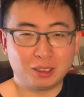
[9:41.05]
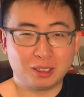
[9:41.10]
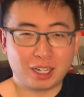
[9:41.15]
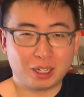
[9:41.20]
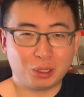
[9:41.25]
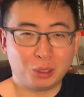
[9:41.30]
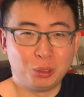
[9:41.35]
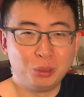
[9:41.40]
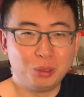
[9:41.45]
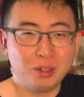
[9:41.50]

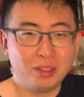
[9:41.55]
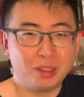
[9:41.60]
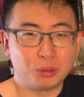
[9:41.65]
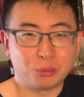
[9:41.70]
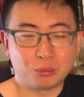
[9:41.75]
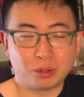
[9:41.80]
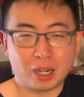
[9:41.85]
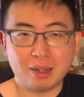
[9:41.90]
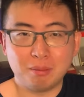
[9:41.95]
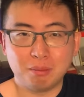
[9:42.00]
like, who in the
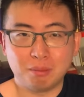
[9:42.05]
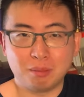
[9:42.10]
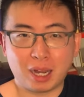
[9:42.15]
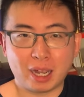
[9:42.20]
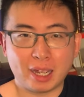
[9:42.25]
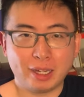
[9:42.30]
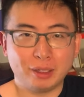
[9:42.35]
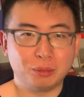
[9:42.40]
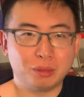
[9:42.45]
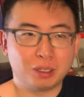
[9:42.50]
right
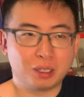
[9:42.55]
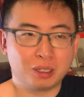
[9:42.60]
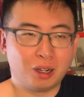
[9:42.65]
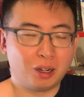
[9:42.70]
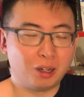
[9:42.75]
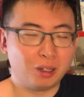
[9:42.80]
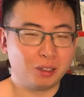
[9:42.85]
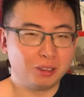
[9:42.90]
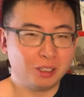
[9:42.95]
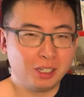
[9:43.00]
mind would
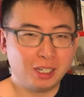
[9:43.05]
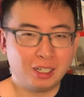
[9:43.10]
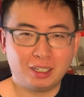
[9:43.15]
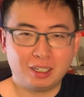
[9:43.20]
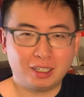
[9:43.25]
call